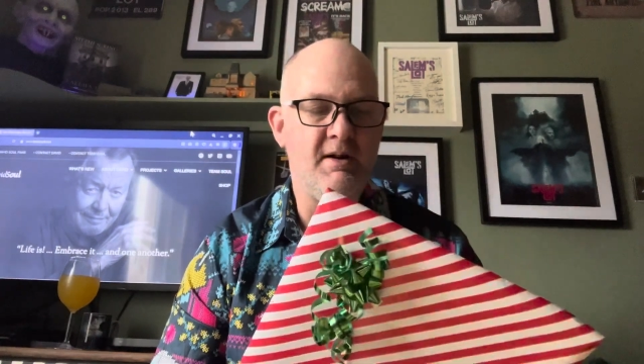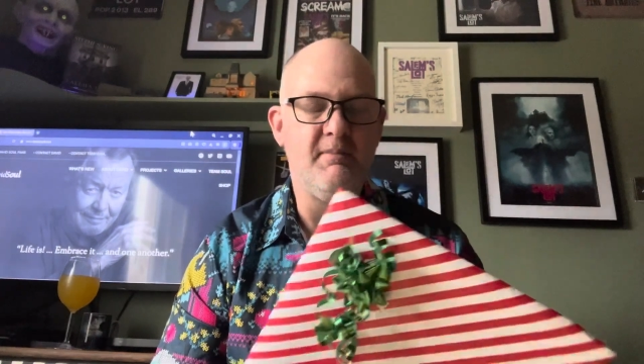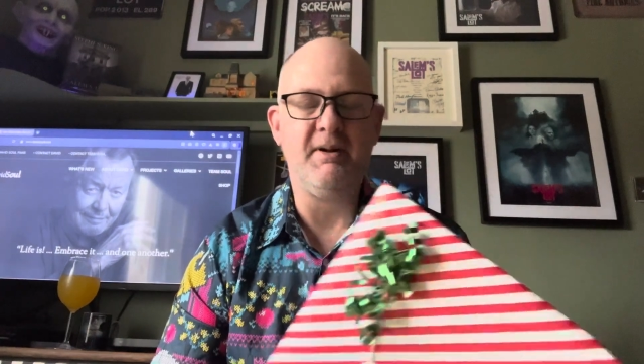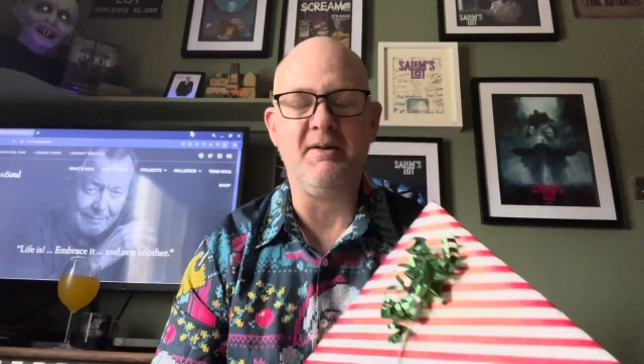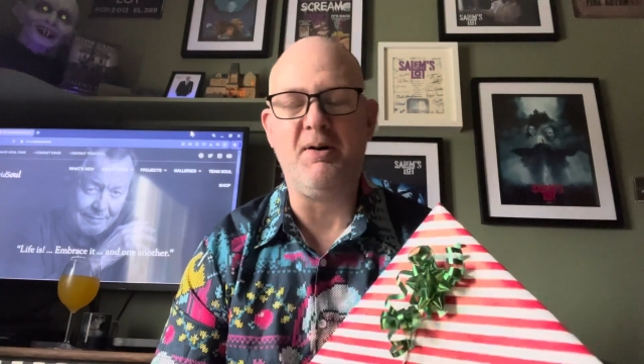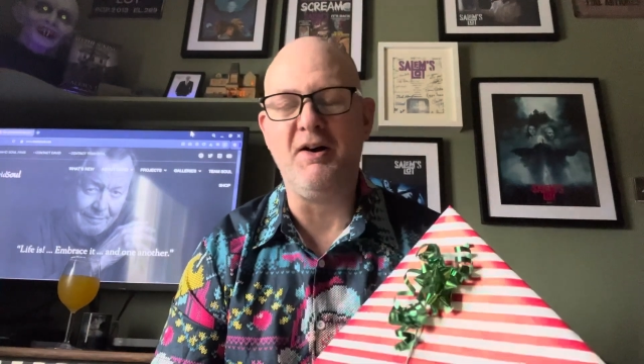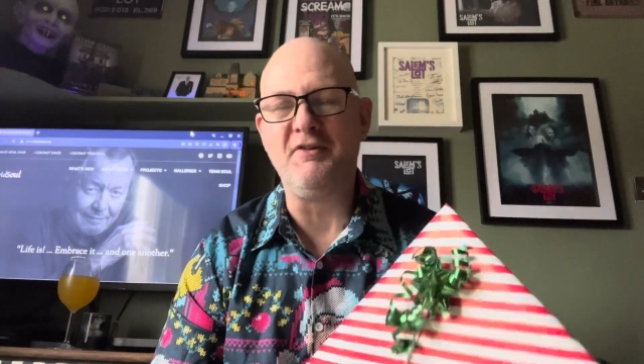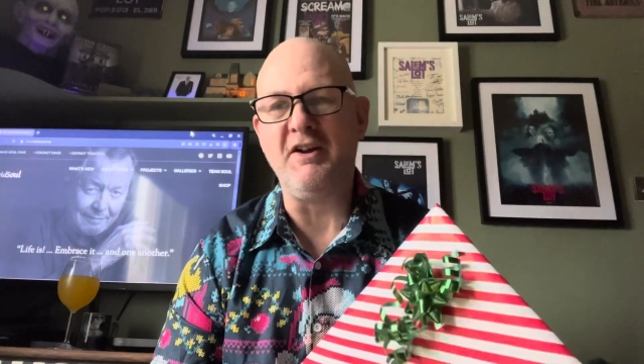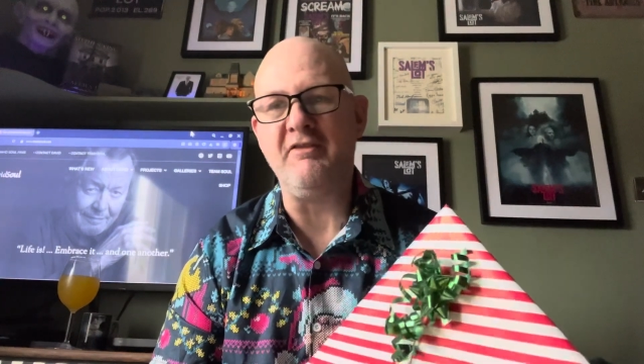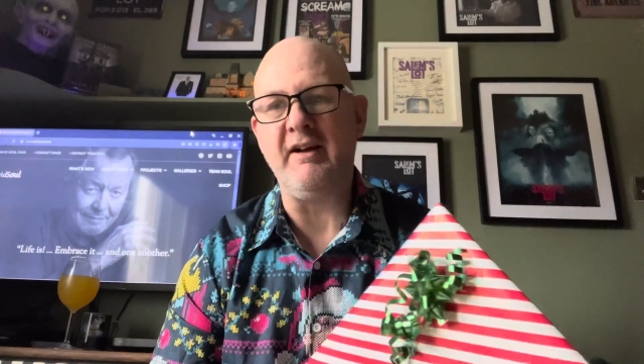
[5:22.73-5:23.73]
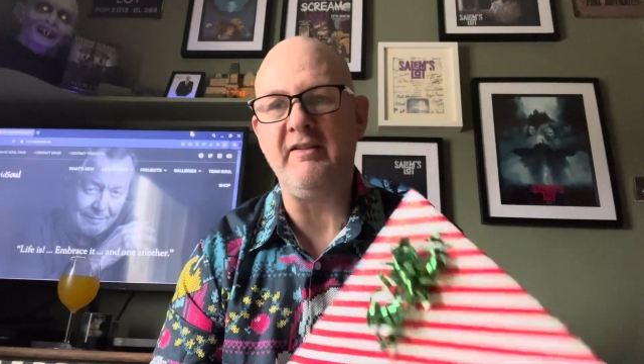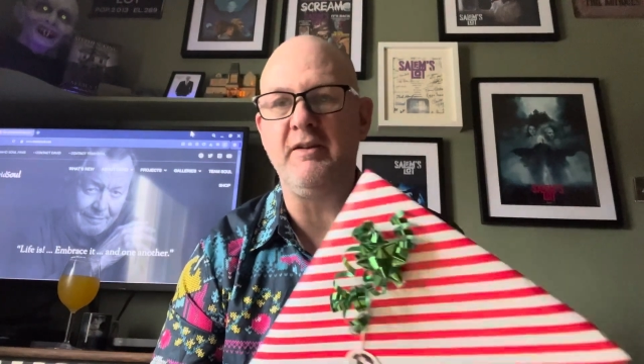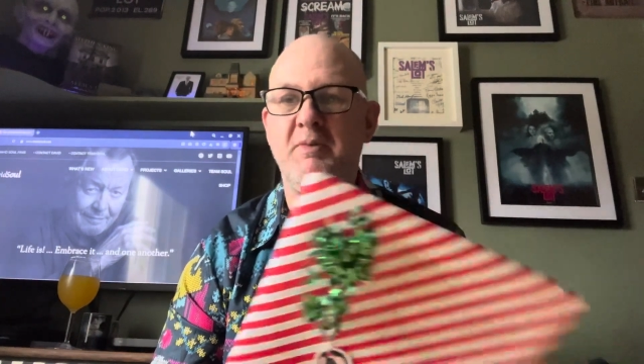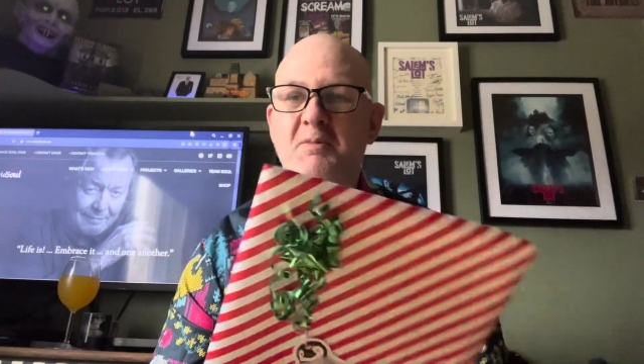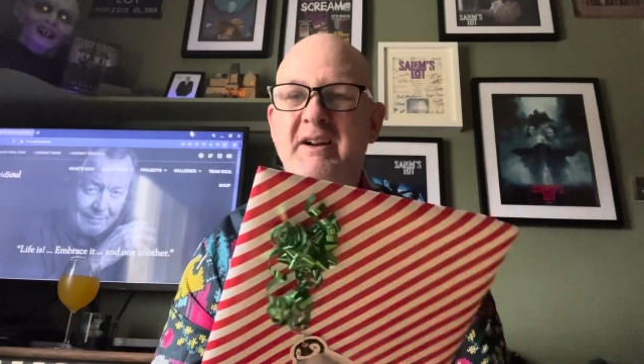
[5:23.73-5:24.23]
But the wife turns around and says,
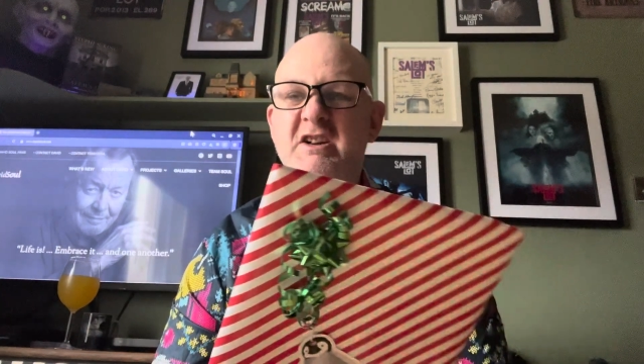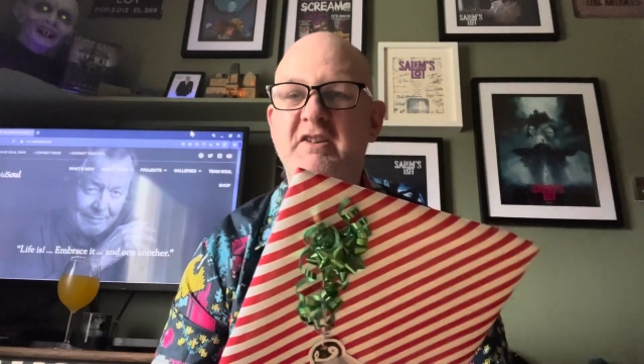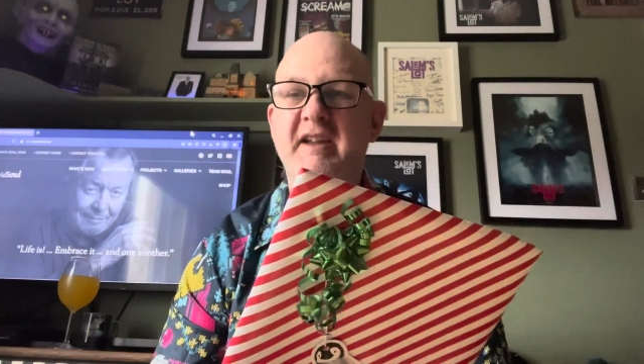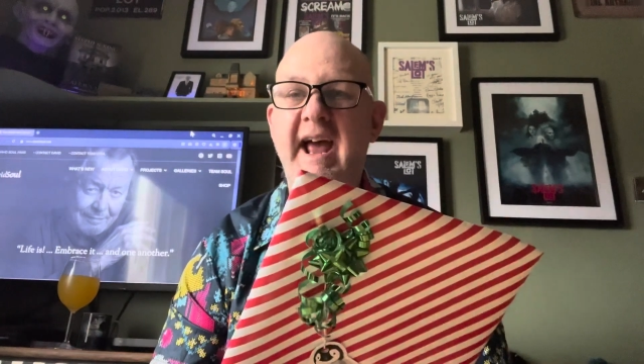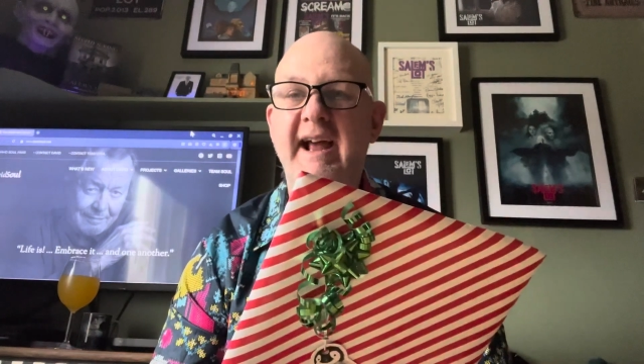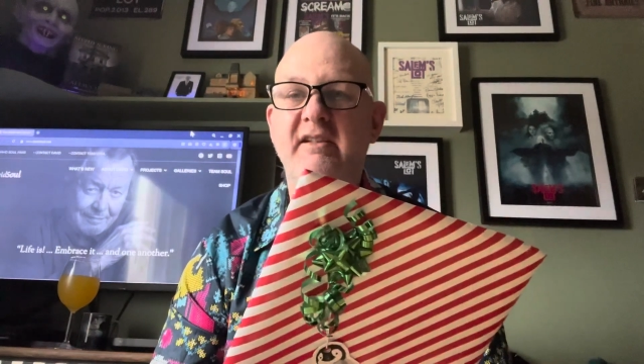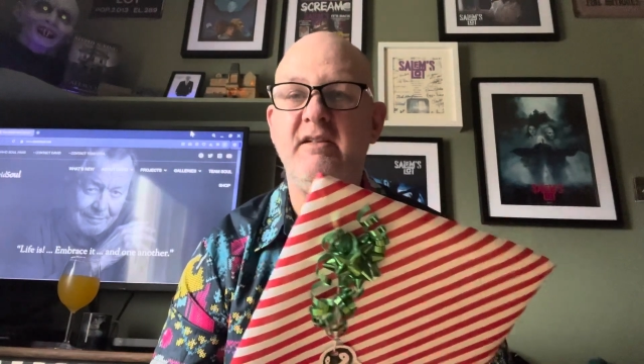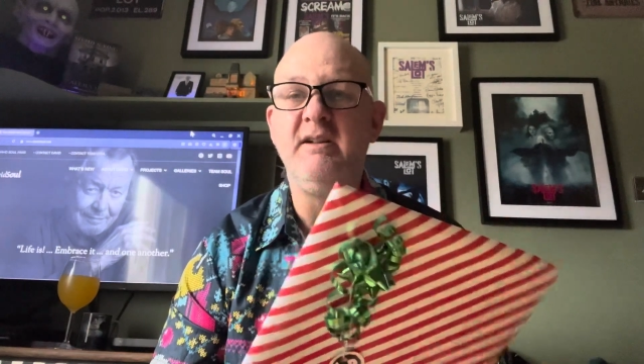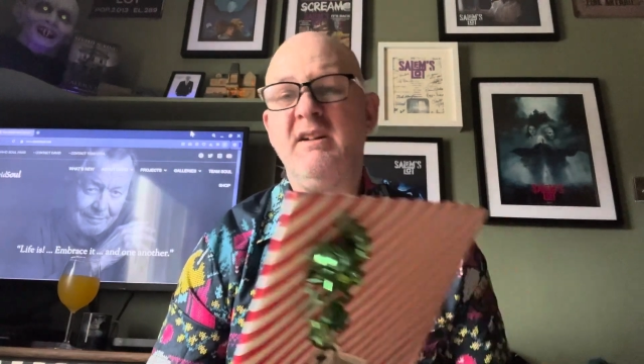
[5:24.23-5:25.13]
well, when you're dead,